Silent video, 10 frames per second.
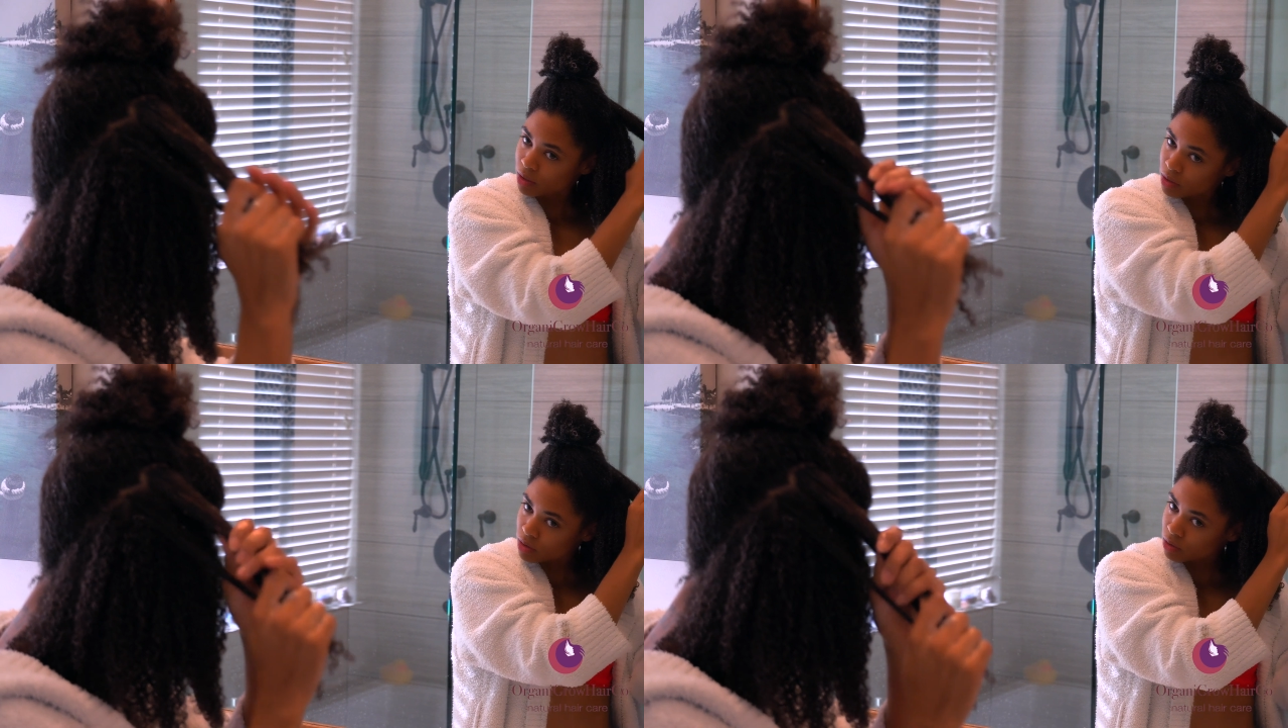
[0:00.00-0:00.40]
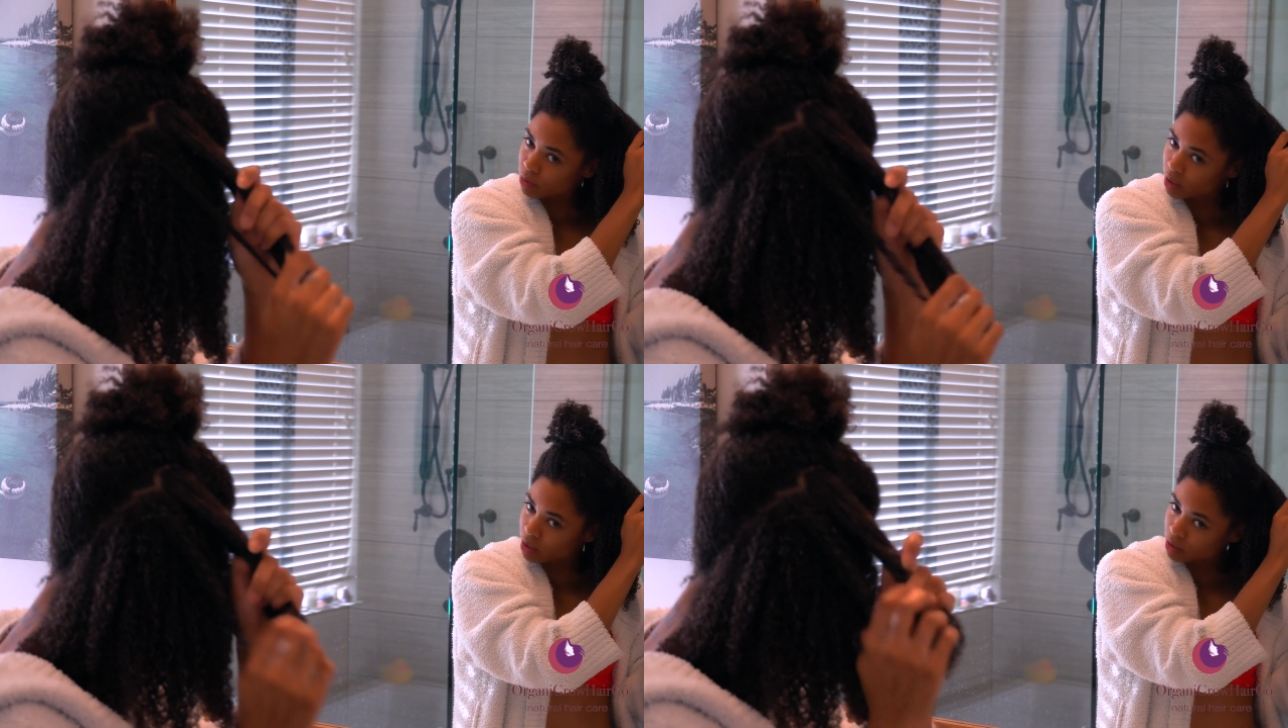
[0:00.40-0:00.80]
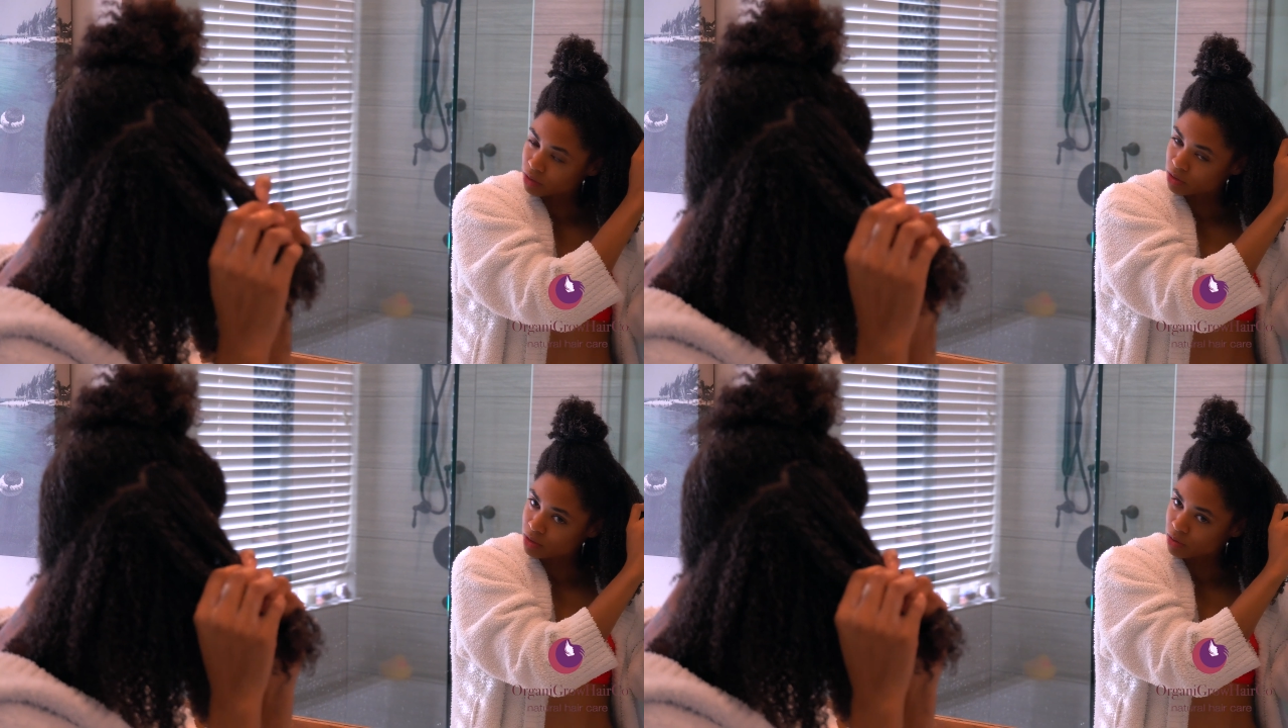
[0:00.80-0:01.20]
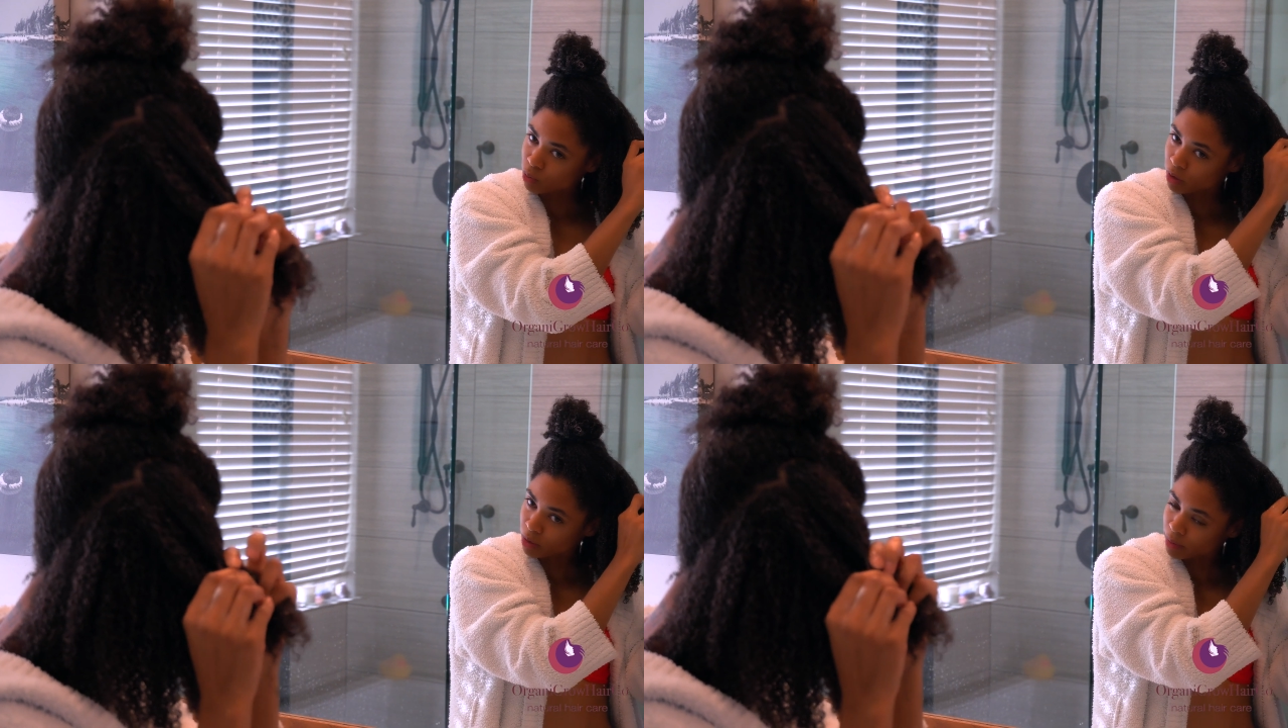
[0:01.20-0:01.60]
So I kind of just
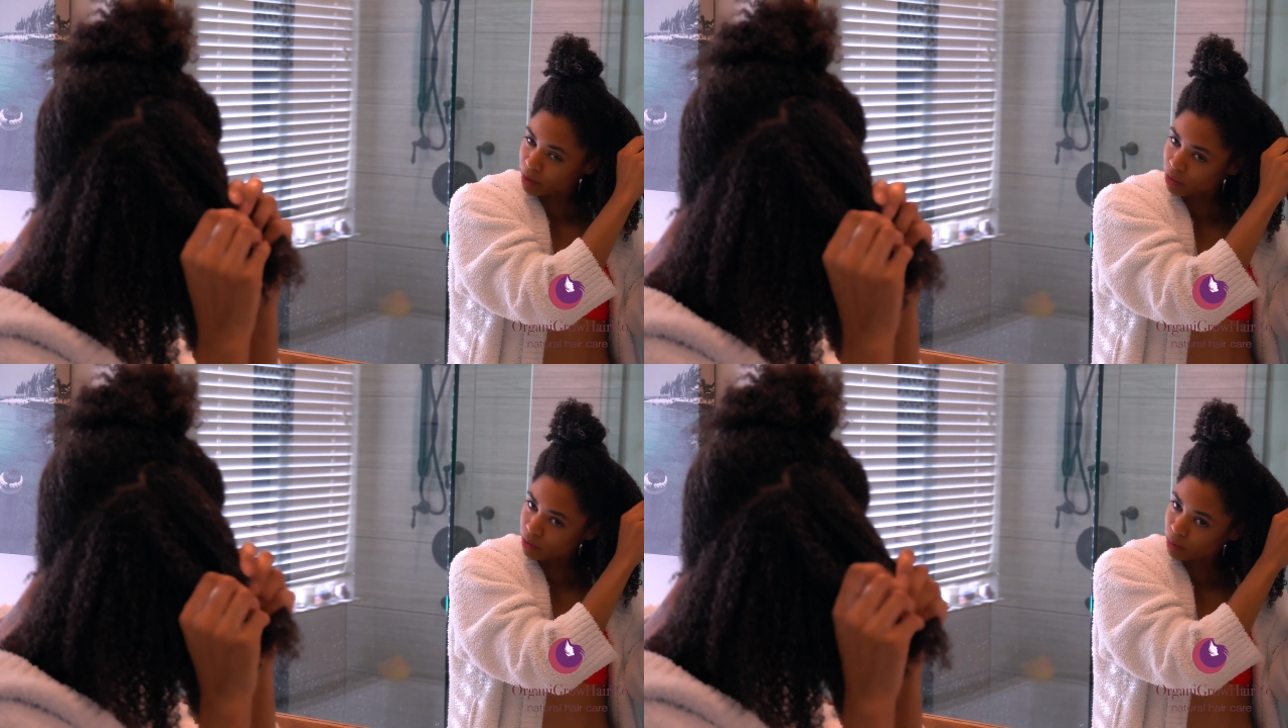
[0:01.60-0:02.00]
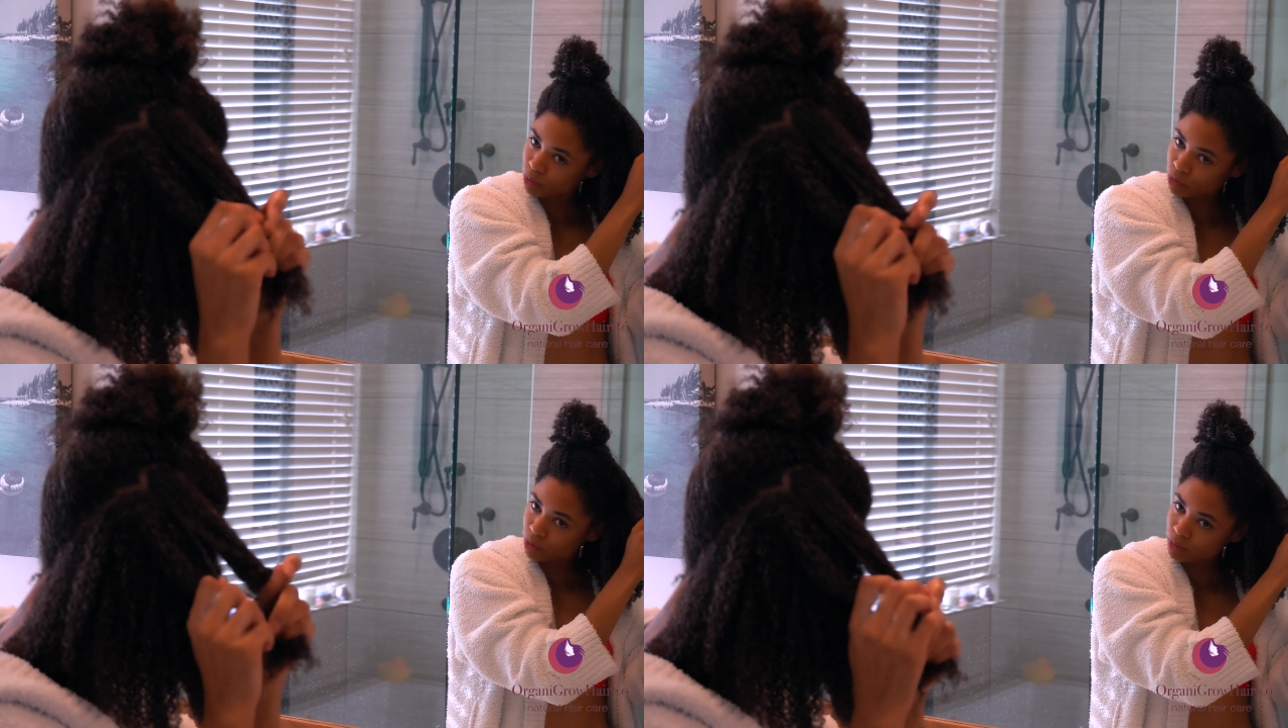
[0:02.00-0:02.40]
work my thumbs